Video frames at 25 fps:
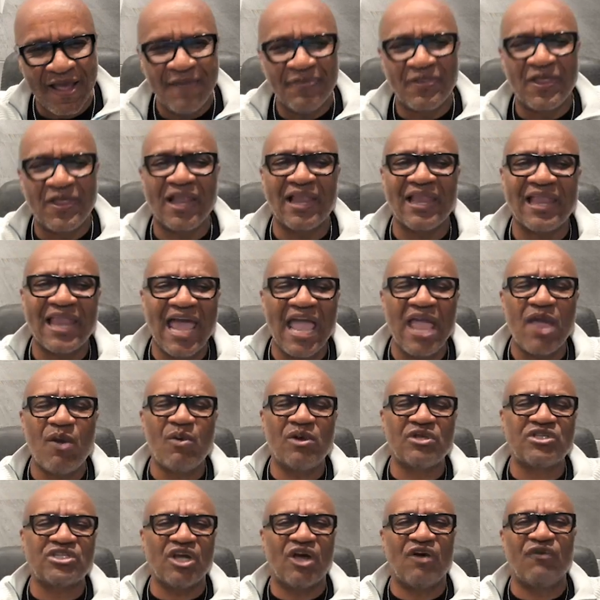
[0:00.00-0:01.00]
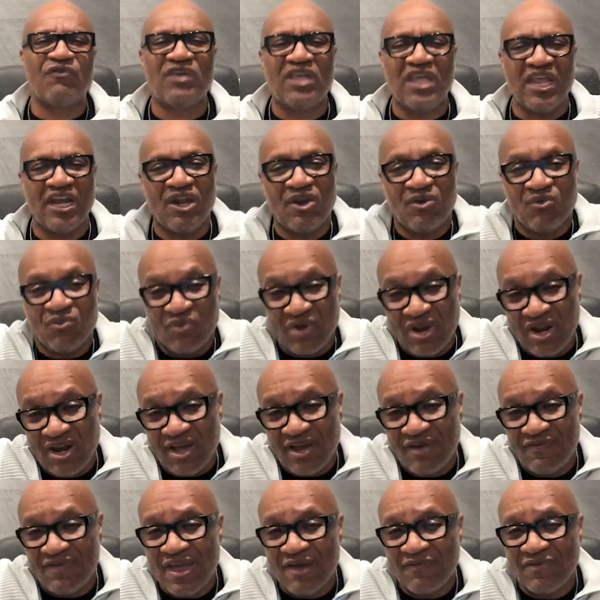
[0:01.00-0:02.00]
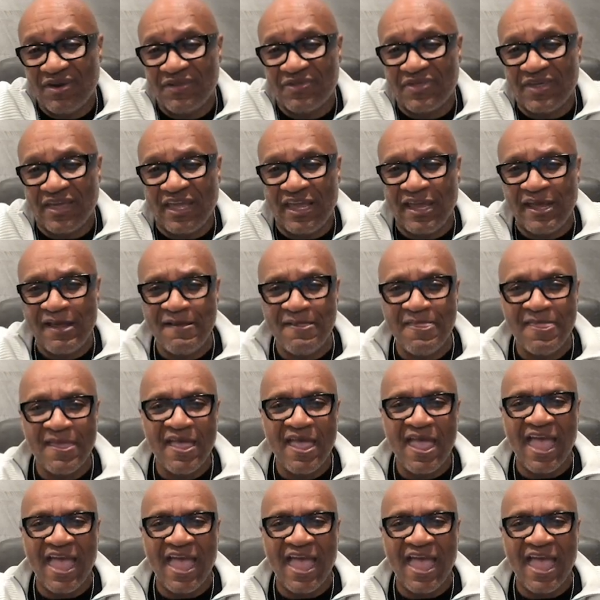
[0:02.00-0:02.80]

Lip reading: The language of getting rid of everything